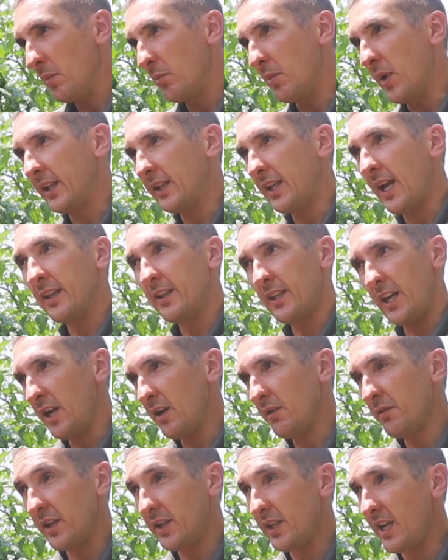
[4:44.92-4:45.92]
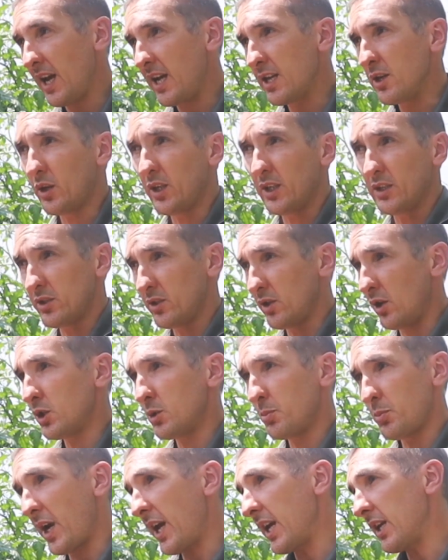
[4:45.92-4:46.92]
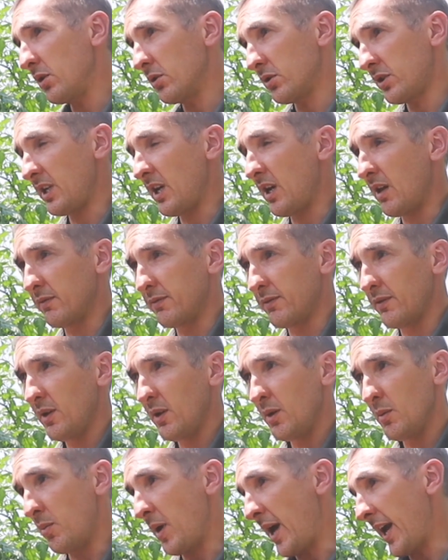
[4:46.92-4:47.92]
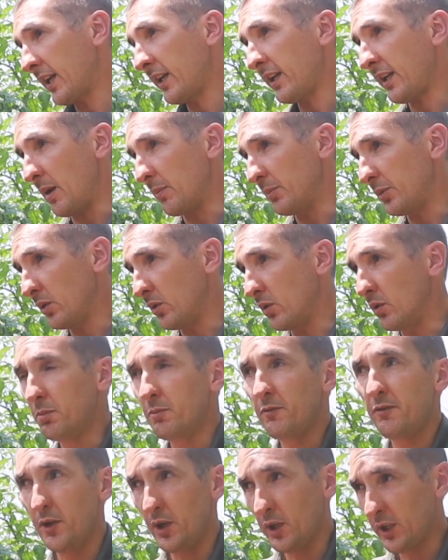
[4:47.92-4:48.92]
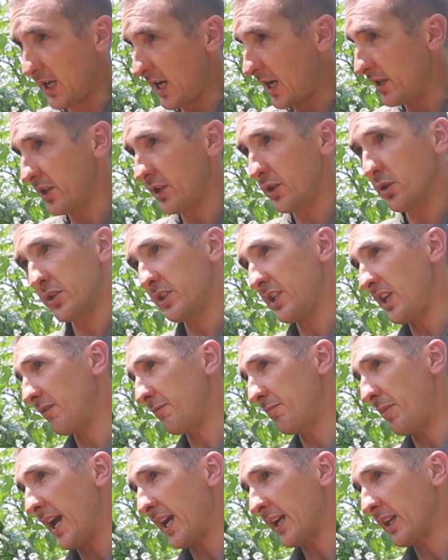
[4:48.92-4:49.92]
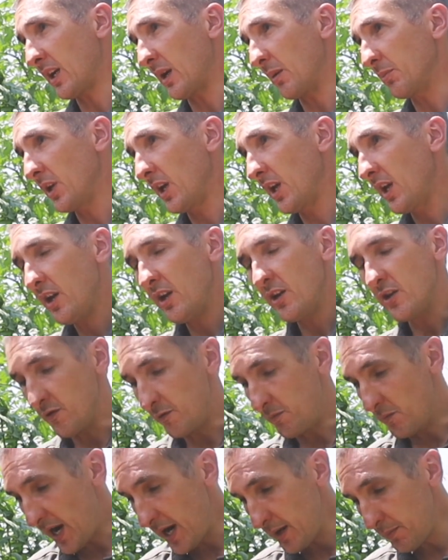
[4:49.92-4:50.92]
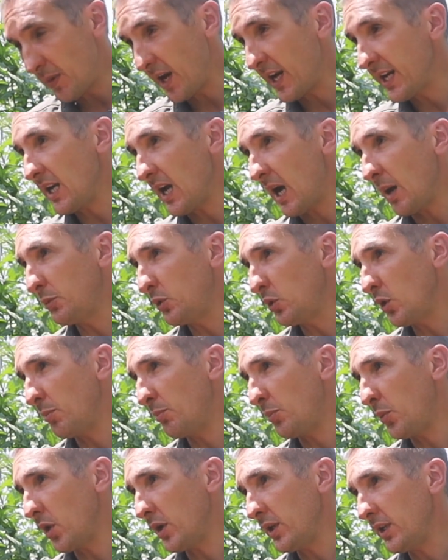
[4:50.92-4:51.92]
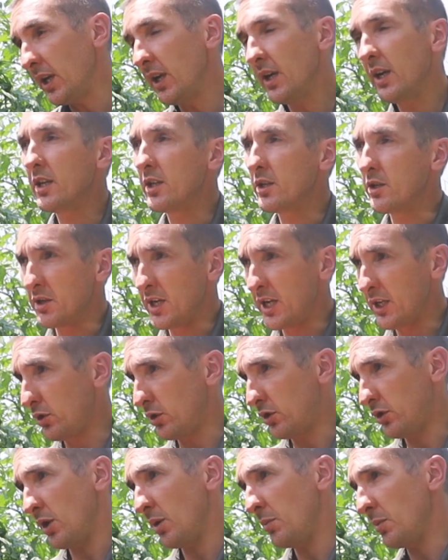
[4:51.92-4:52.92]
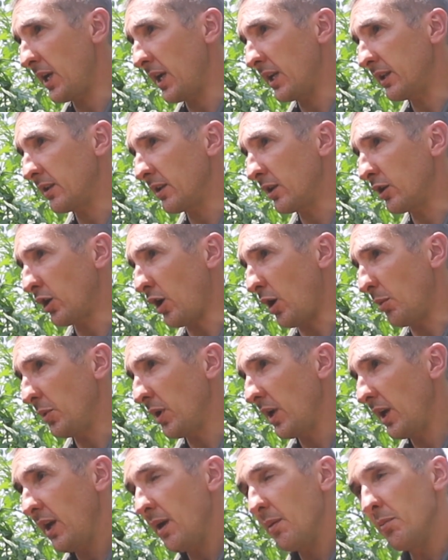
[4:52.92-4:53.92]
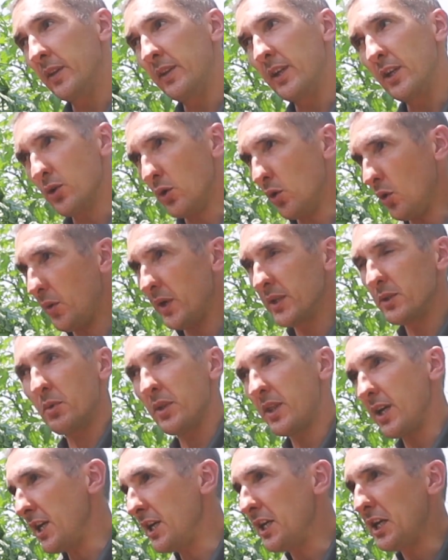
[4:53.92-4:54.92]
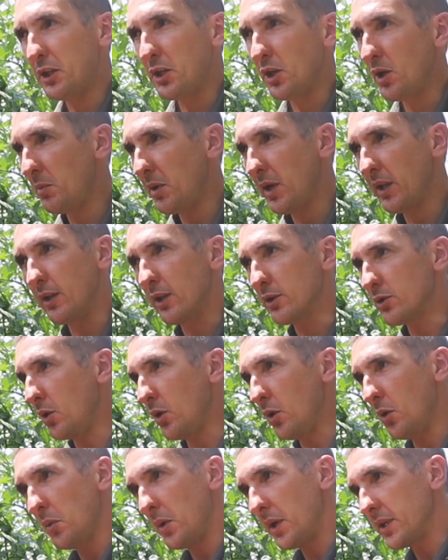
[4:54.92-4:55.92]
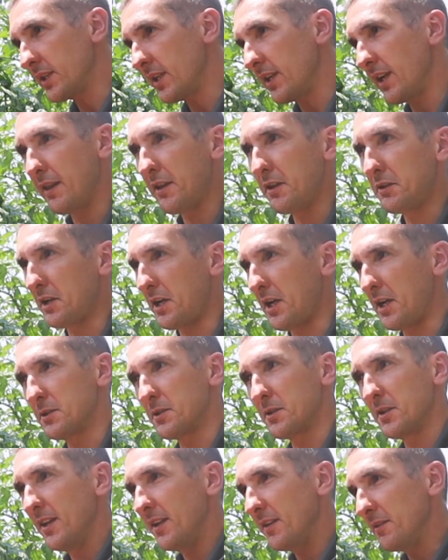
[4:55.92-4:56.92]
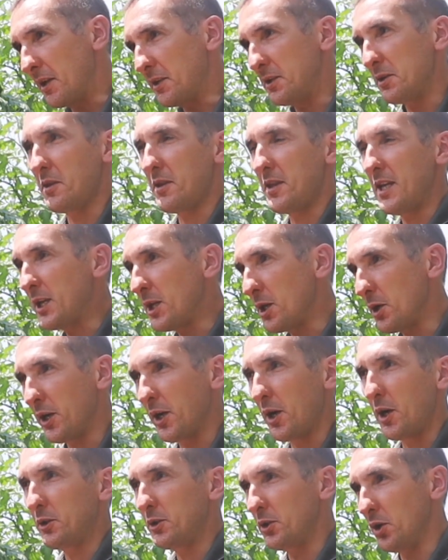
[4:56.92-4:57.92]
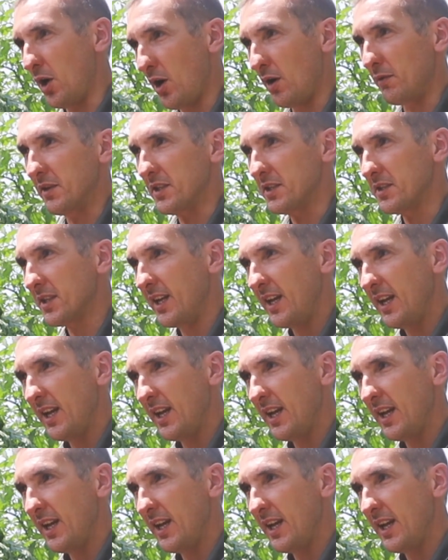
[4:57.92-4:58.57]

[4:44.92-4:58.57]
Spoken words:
But at the end of the day, you can start spraying yourself bankrupt or fertilizing yourself bankrupt. You've made money up to a point, you need to terminate the crop. But there's always, with the indeterminate, there's always another truss that you think you're going to harvest.